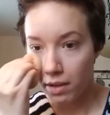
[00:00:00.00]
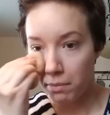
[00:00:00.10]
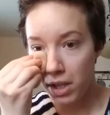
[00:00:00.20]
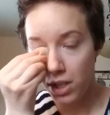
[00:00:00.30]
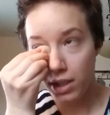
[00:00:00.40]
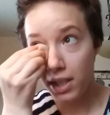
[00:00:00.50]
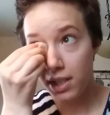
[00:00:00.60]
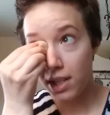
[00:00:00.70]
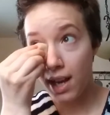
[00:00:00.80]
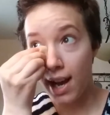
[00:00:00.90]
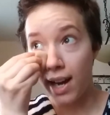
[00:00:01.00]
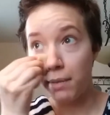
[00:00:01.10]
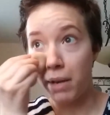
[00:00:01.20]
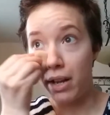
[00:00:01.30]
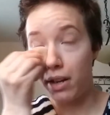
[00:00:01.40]
Majorly to
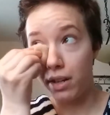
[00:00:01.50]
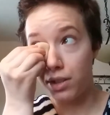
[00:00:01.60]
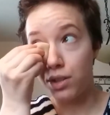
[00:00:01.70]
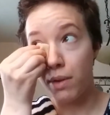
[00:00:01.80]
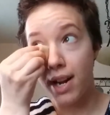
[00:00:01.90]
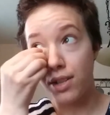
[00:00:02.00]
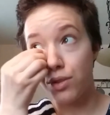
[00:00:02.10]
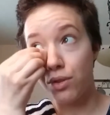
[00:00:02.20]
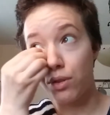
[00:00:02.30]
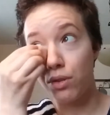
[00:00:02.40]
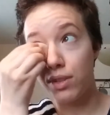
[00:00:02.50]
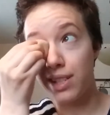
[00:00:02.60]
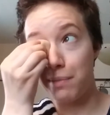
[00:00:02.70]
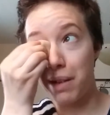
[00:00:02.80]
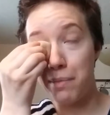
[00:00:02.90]
hide my under eye circles
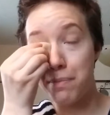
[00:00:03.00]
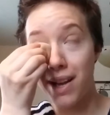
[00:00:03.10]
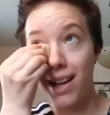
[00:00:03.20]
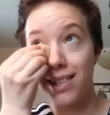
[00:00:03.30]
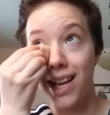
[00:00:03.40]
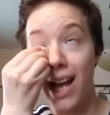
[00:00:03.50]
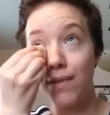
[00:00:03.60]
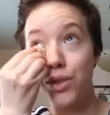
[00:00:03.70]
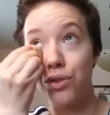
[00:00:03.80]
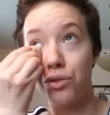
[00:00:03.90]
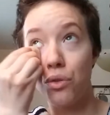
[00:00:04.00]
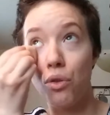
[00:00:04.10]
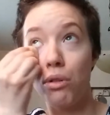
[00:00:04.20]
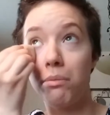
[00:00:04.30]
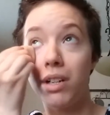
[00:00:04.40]
and my bags. I have so
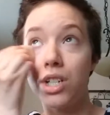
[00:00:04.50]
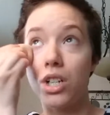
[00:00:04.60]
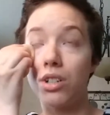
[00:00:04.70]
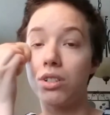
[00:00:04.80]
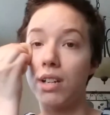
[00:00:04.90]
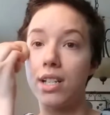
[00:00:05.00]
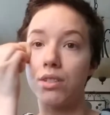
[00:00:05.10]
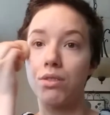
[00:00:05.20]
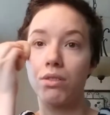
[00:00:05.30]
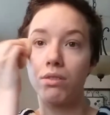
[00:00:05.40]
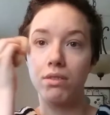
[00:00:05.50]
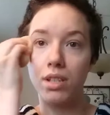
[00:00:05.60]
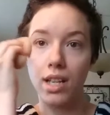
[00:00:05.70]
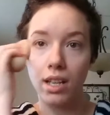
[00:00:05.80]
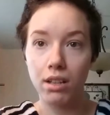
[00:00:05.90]
much under eye circles,
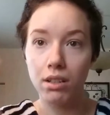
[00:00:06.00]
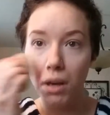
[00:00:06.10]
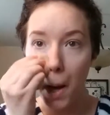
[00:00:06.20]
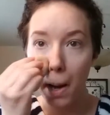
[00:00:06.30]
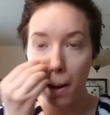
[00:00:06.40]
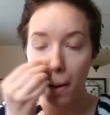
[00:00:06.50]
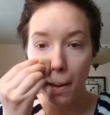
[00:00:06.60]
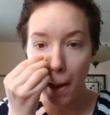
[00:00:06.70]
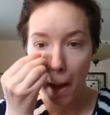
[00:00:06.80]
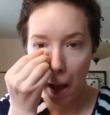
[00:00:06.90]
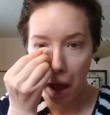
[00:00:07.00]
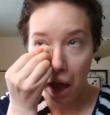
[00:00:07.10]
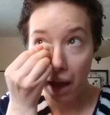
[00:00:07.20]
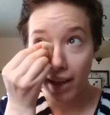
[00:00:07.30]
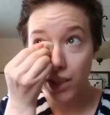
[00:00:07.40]
like,
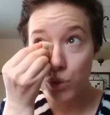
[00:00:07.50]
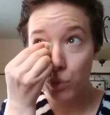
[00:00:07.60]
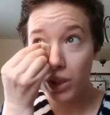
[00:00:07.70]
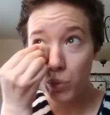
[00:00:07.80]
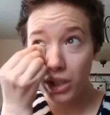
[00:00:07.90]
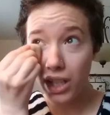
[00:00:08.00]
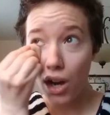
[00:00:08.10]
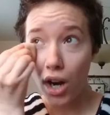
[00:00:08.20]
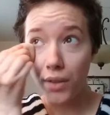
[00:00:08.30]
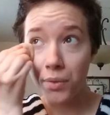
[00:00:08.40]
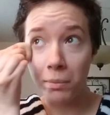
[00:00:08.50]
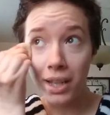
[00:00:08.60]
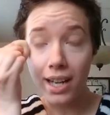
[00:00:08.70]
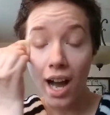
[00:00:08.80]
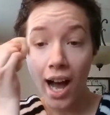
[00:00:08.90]
it's really hard for
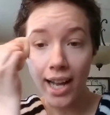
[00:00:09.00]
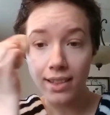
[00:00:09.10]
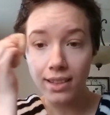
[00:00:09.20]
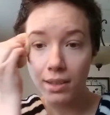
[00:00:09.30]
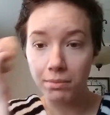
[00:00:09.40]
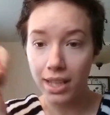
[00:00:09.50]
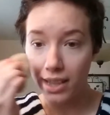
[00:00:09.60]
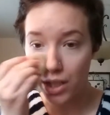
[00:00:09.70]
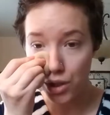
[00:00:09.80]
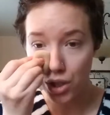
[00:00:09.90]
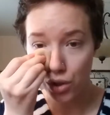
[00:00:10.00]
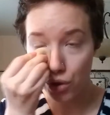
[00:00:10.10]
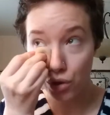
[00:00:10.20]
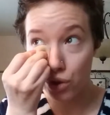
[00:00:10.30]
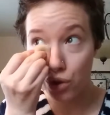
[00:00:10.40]
me to hide them. Like, they just
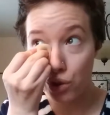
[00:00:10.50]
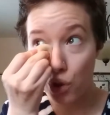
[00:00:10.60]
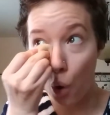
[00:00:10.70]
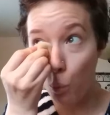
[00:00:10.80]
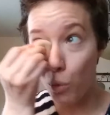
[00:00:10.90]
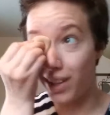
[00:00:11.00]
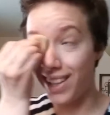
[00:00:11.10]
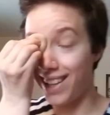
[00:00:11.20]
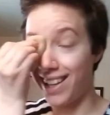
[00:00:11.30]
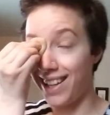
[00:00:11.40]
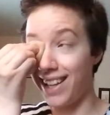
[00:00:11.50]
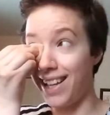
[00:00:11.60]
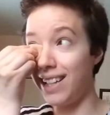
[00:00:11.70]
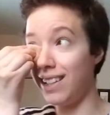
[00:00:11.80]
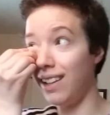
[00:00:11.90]
don't want to
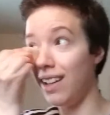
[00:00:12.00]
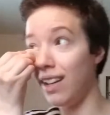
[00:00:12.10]
hit it.